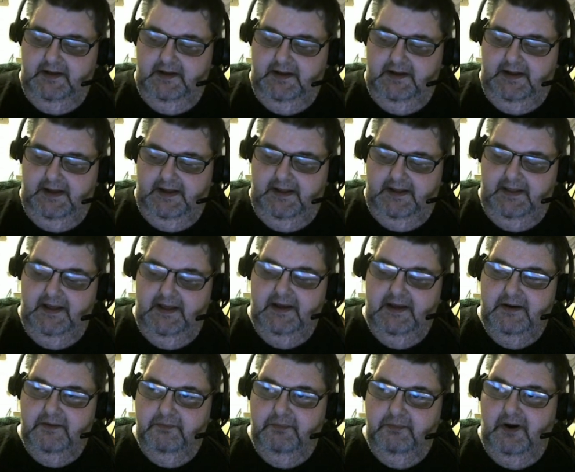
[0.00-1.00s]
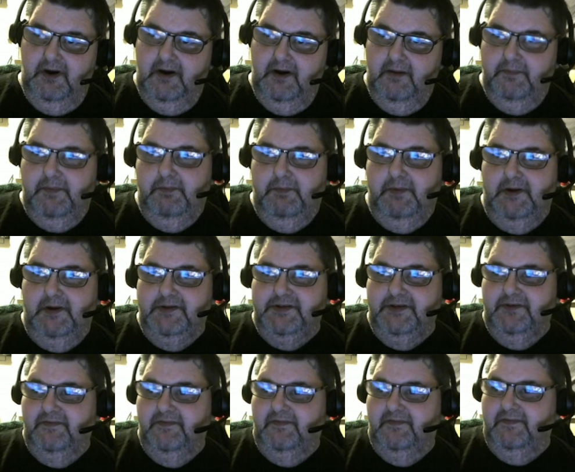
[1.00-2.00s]
that brought up a bunch
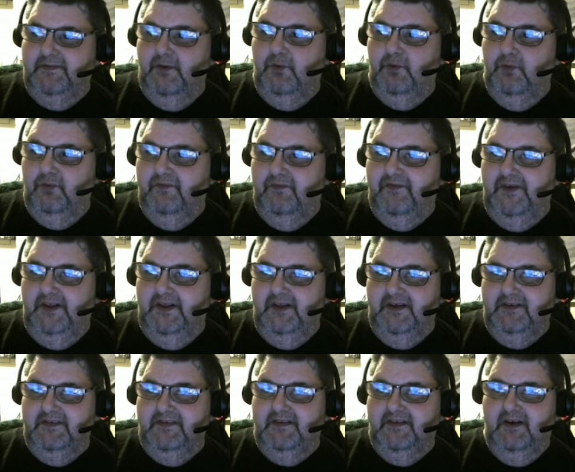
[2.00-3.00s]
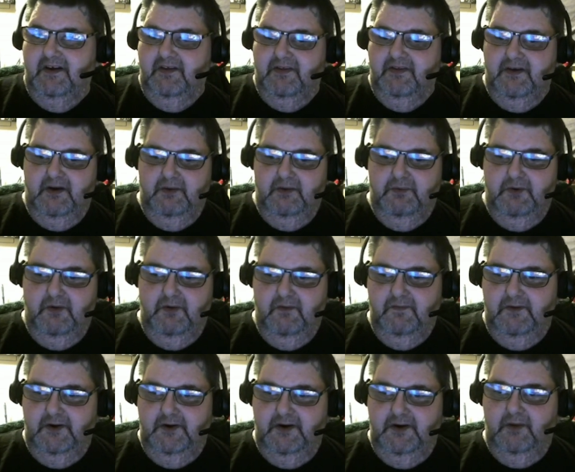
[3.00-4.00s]
of old feelings that I thought were
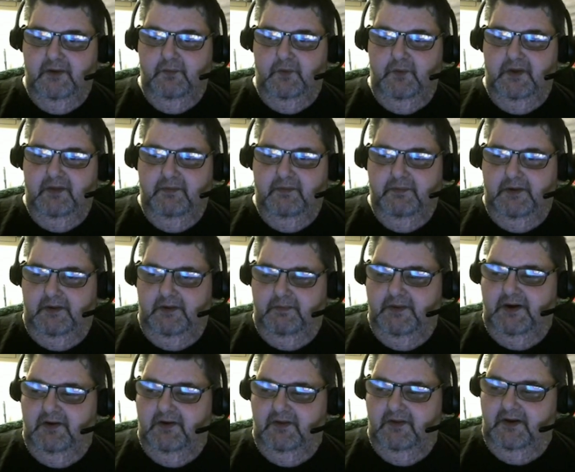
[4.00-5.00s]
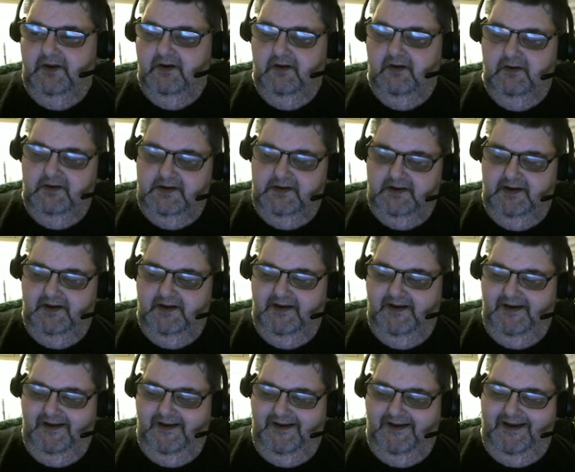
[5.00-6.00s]
over and done with, but apparently aren't.
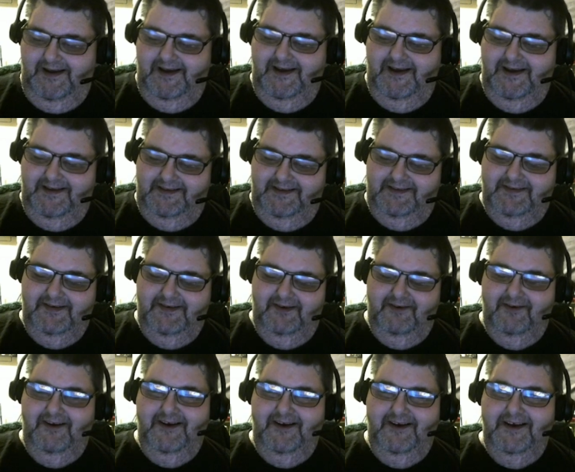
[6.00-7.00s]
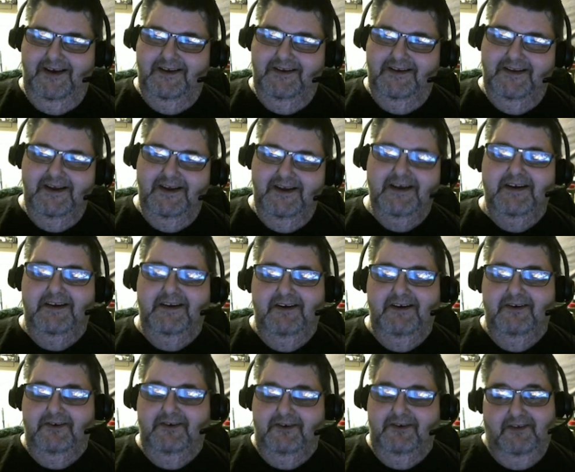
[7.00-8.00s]
And so I had to take a day
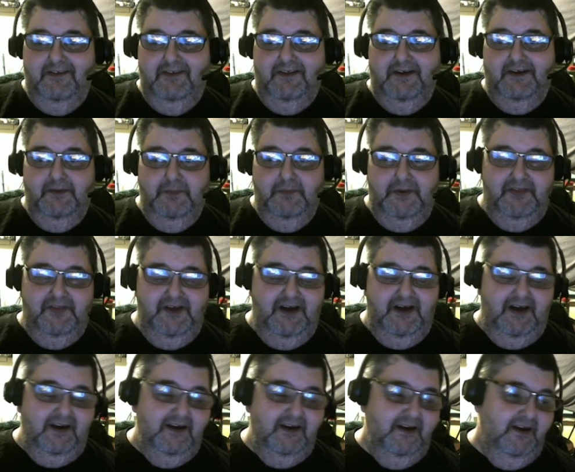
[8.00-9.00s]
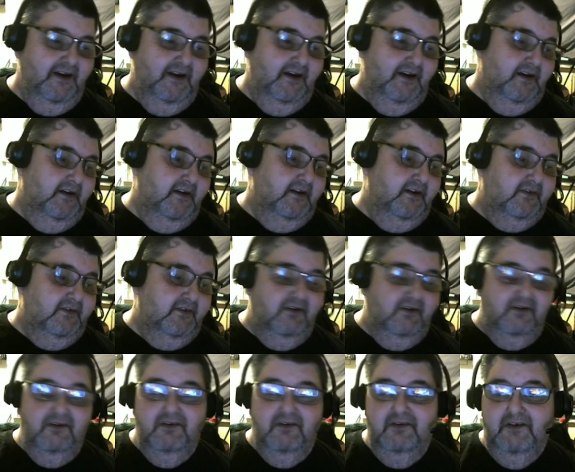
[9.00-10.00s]
or two to think about that.
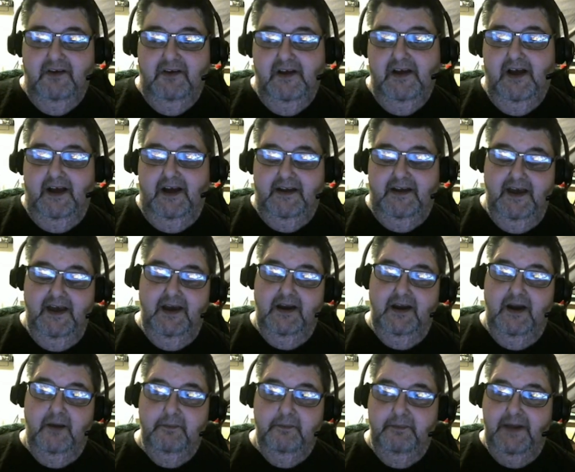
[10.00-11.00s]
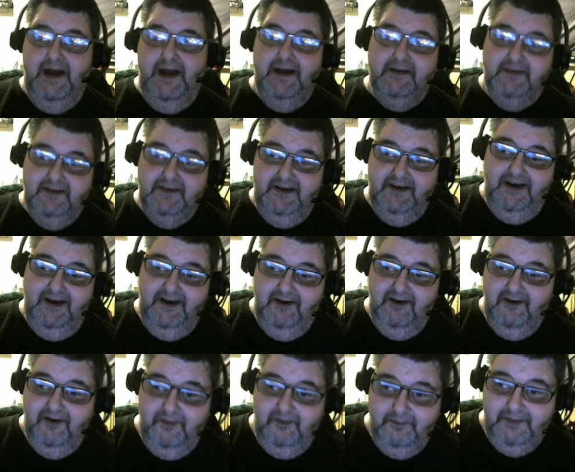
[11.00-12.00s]
So again, I'm back
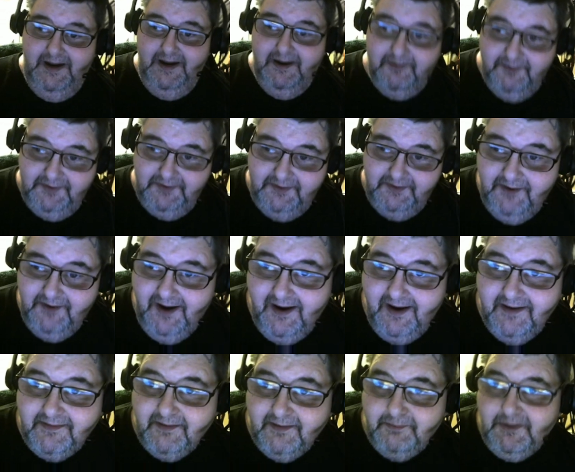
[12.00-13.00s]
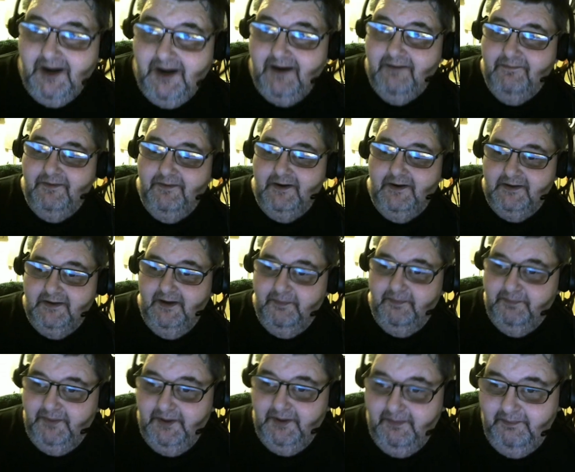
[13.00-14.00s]
here. I'm back with you guys. I'm kind of fucked
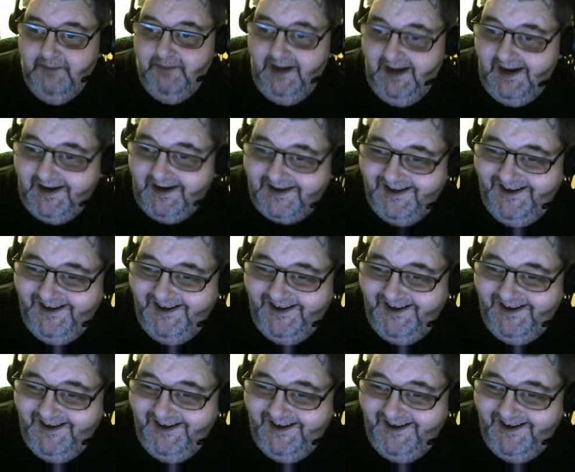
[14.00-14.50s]
up, but I'm back.